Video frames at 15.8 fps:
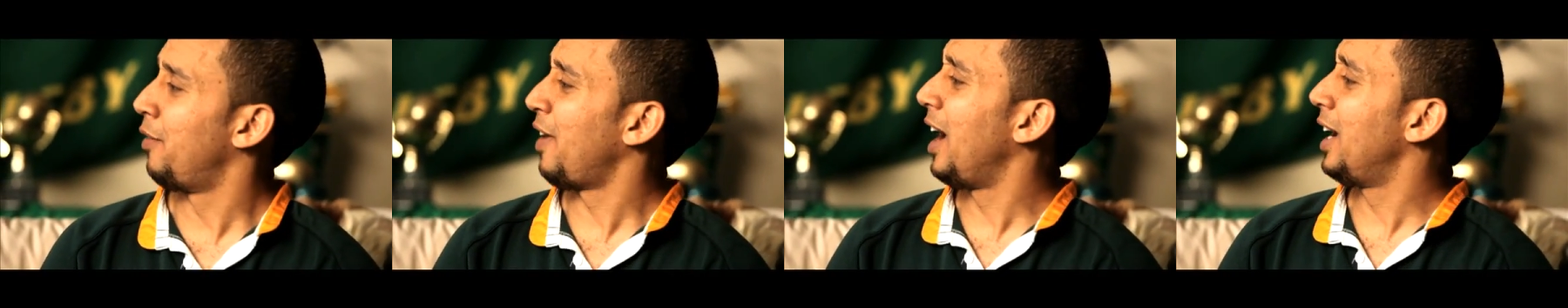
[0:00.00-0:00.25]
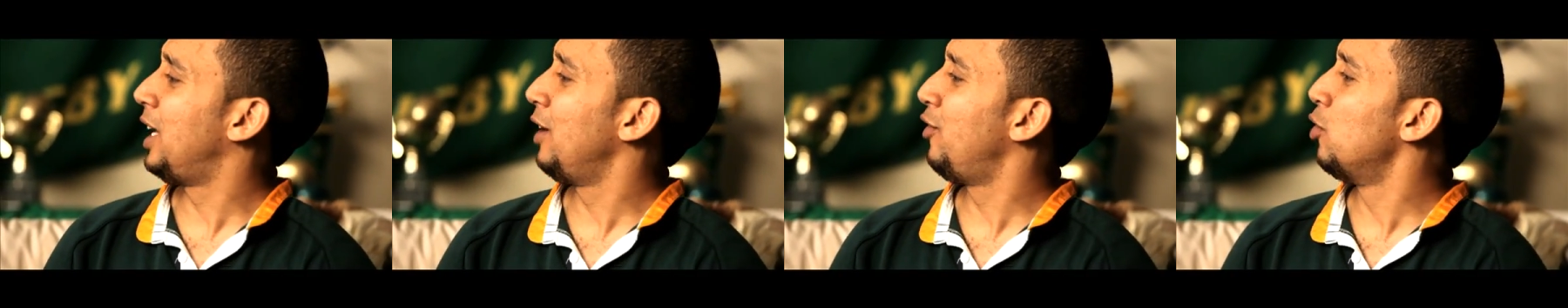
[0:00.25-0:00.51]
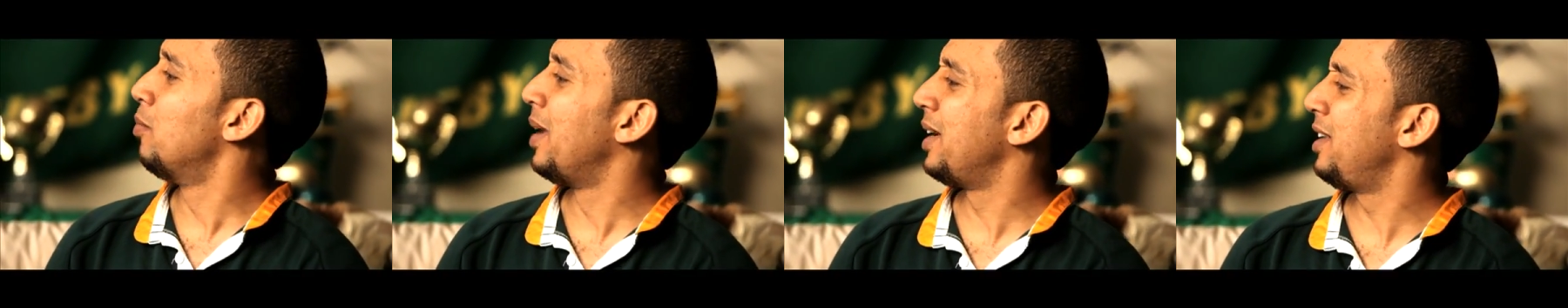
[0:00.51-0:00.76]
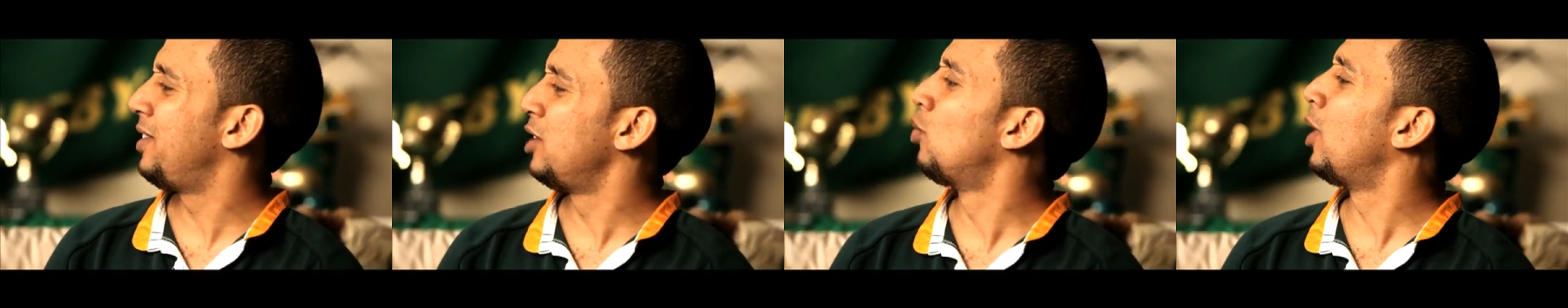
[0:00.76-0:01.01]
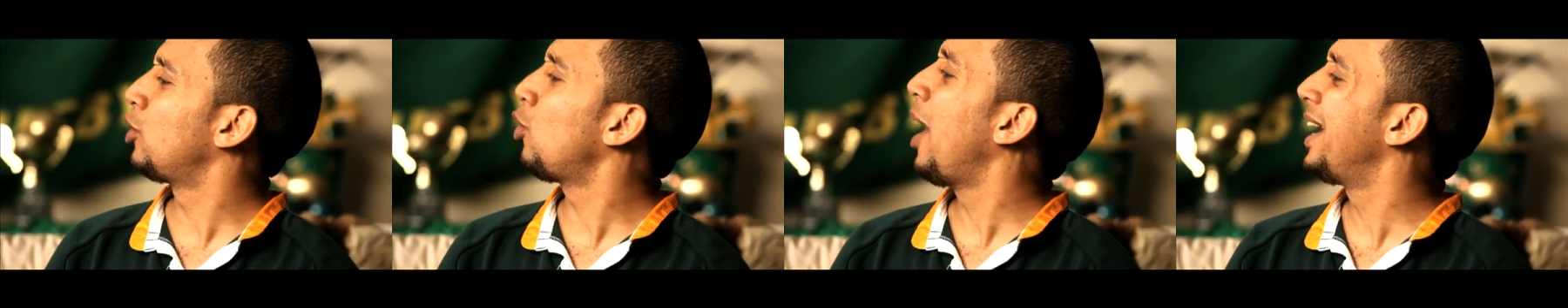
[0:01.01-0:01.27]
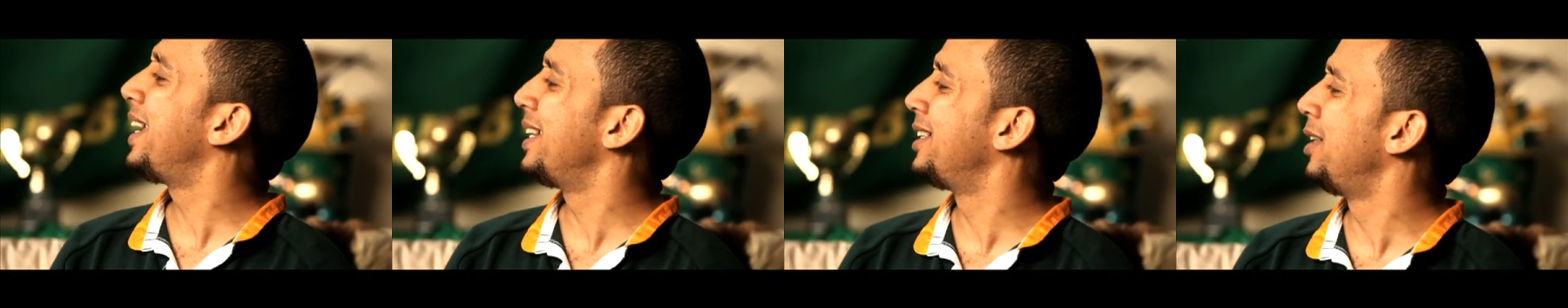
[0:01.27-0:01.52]
if I give you money, then what do
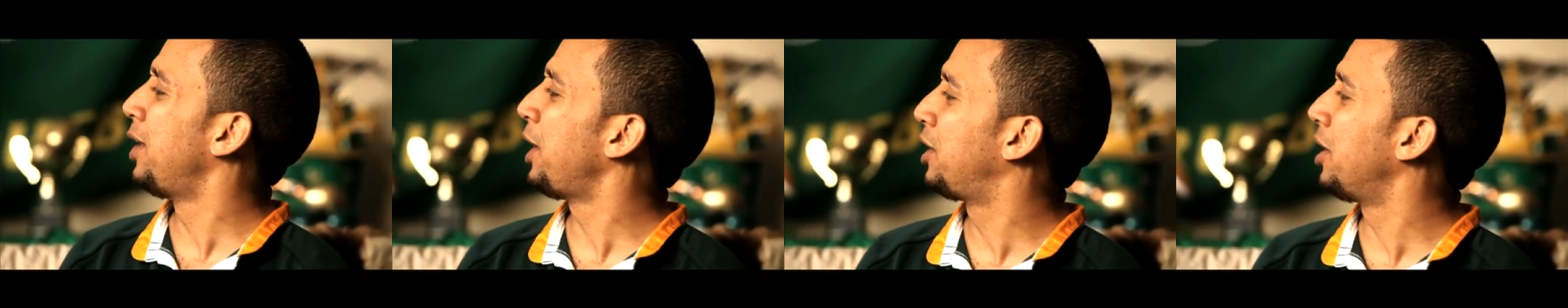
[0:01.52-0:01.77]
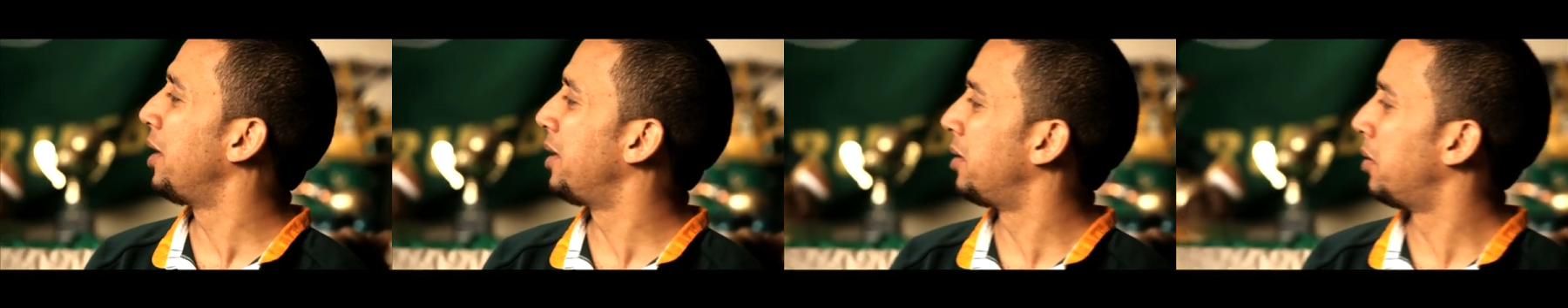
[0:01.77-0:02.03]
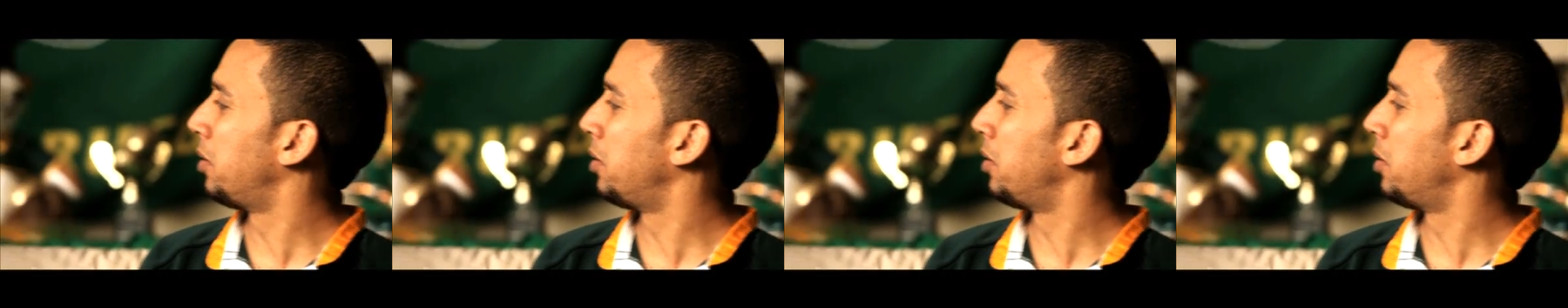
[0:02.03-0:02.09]
I get in return?